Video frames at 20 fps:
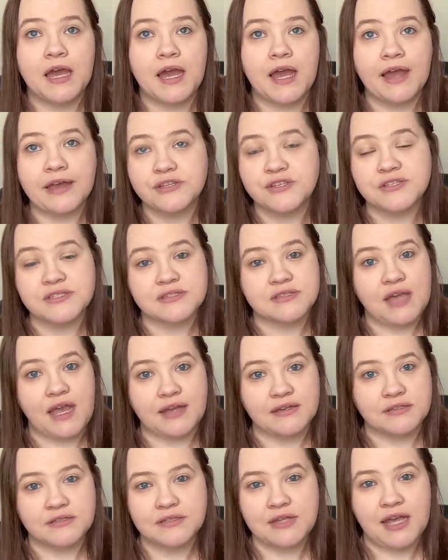I just,
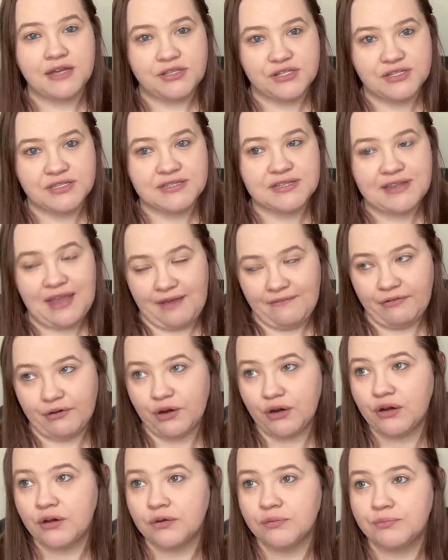I, I just
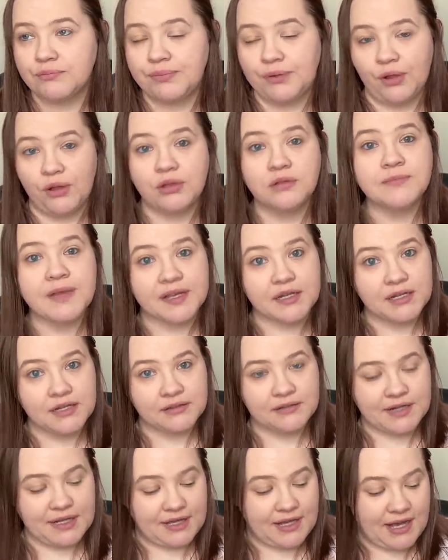never pull my
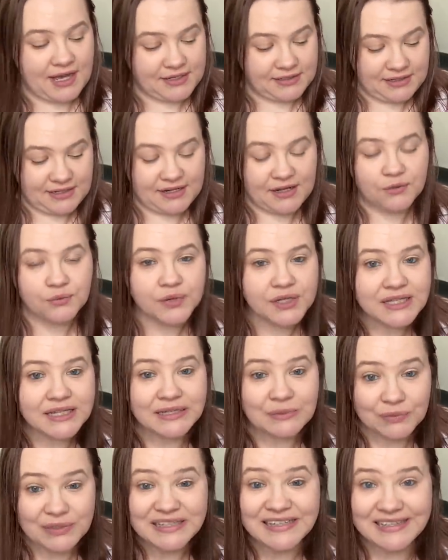color in cotton and I really,
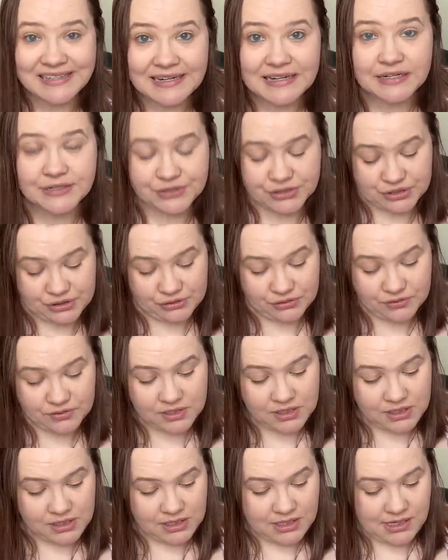really need to
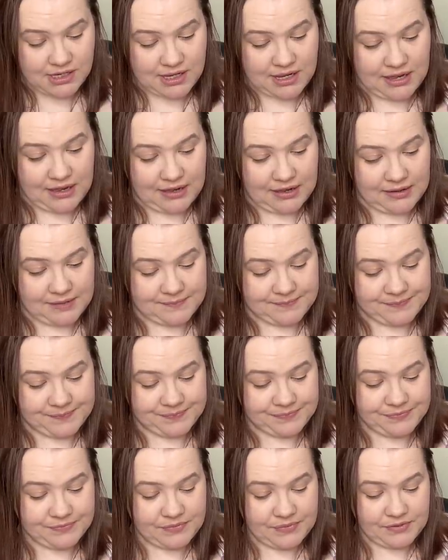um,
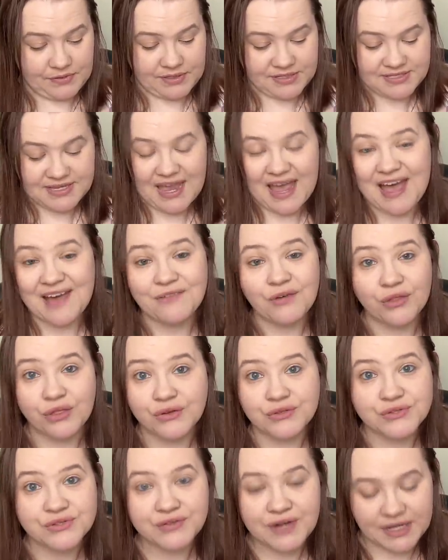because I have all
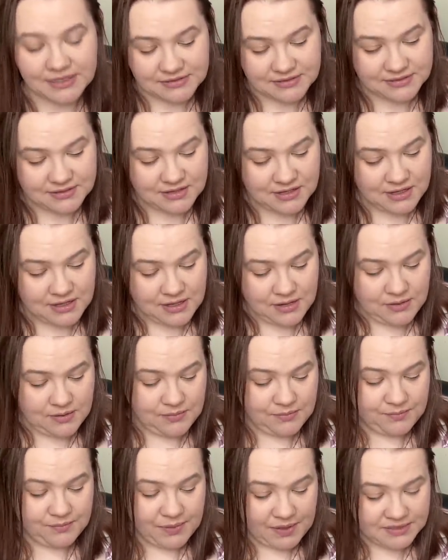those threads.
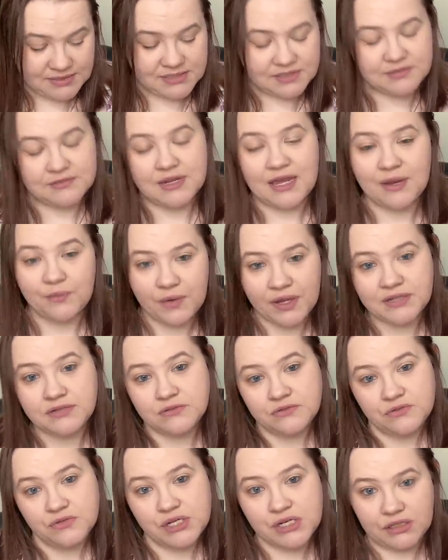But I went
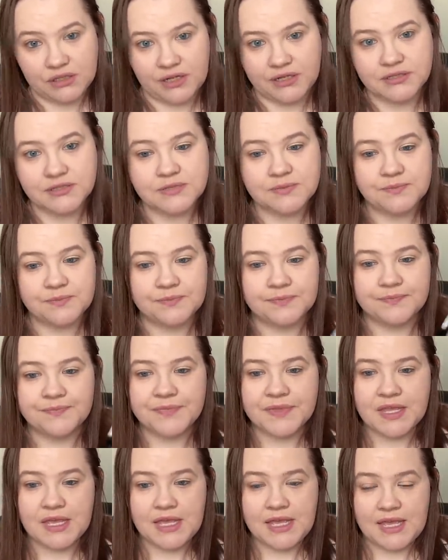Gentle Arts.
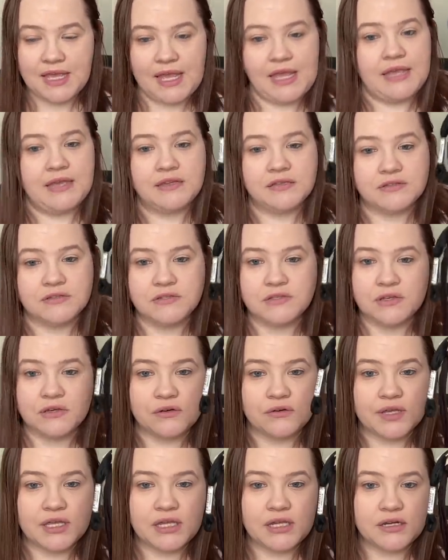And
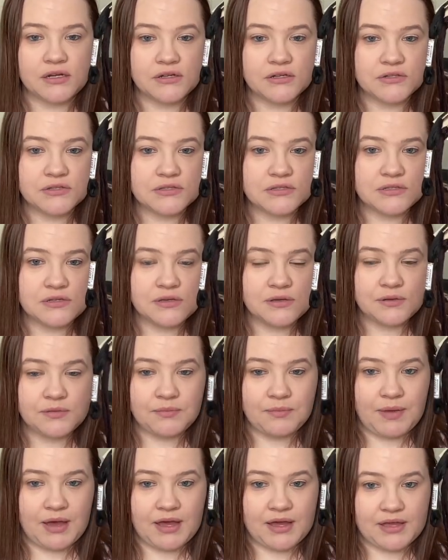so here's
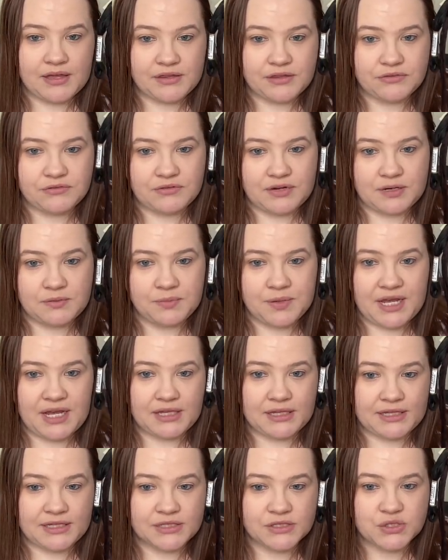my thread
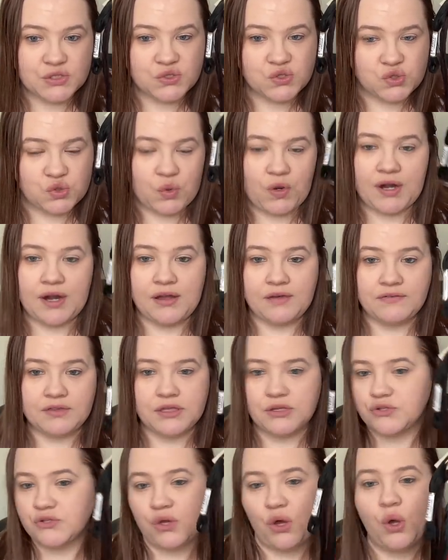palette, sort of. And
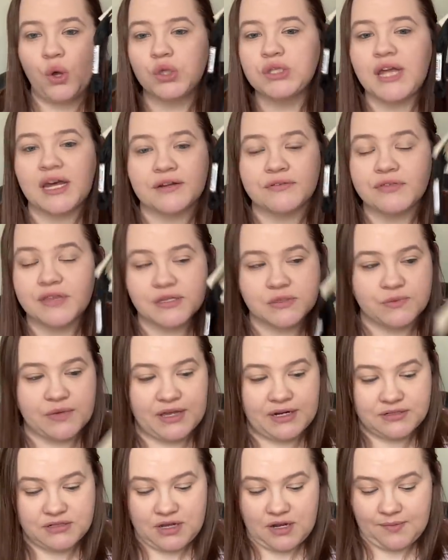there's a whole lot of things we
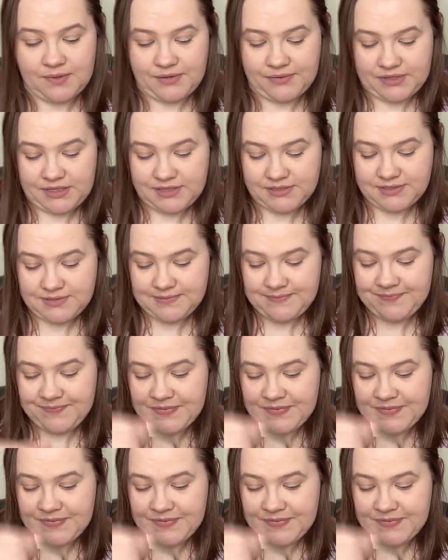got to talk about with this.